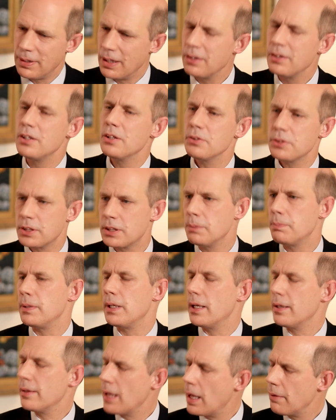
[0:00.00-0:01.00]
There used to
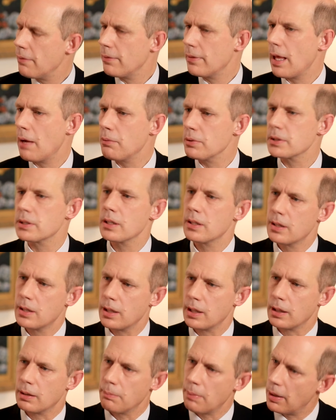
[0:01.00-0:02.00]
be, and that was the
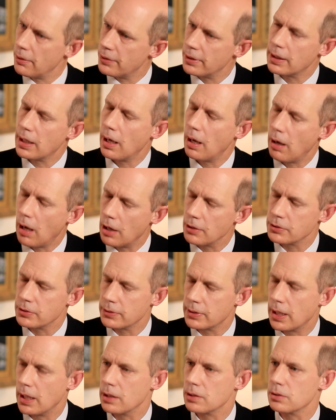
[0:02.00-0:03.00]
thing about the House
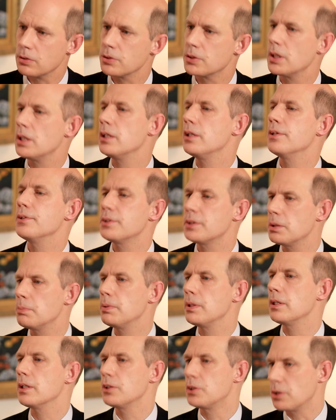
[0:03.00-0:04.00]
of Councilors. It used to
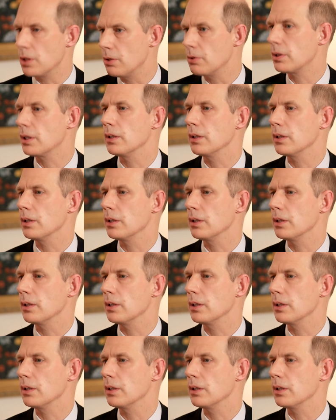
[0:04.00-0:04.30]
be the joke